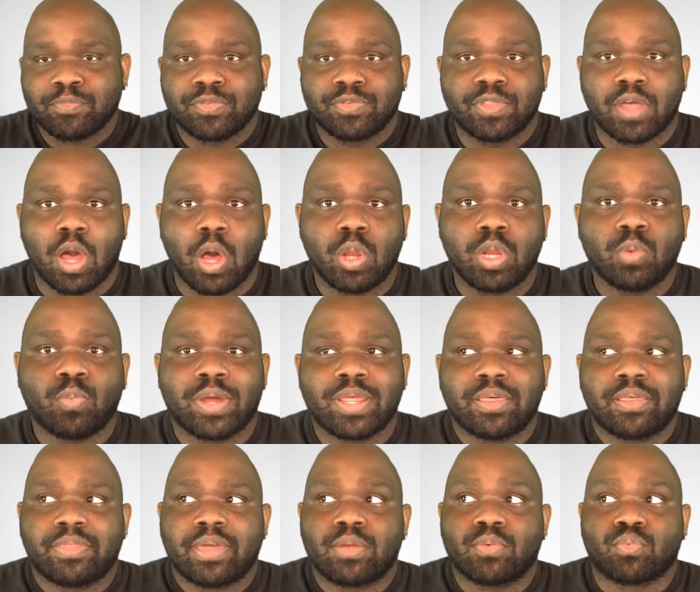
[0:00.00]
the only way
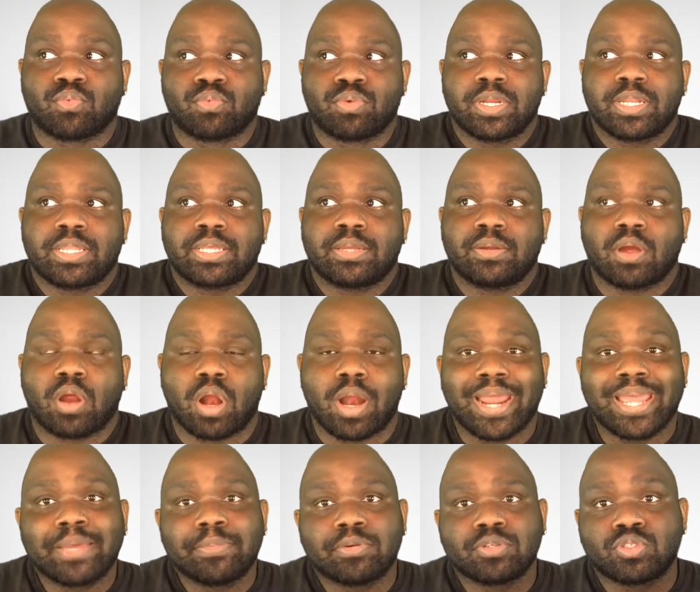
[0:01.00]
that they really are
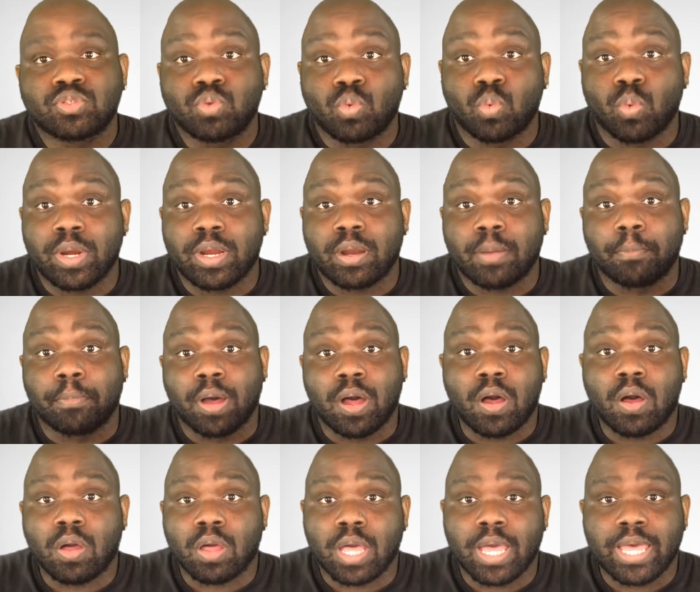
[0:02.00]
able to wear
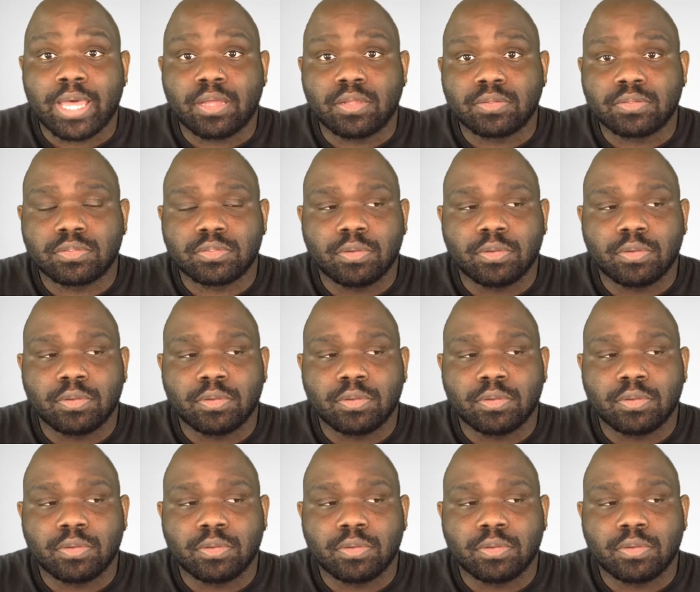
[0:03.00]
ball gown,